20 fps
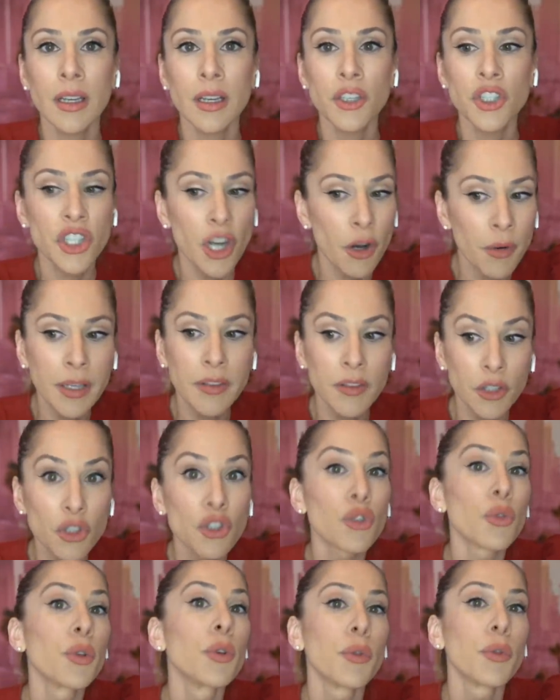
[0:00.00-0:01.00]
sharing the
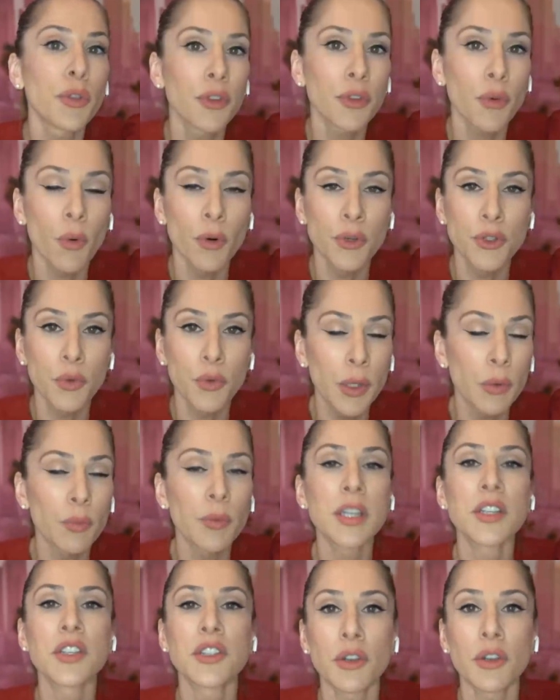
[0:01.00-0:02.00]
truth or
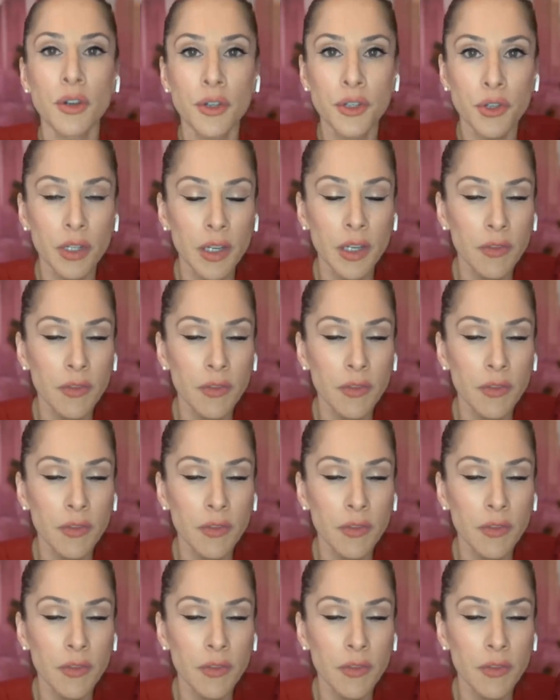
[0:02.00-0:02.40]
doing research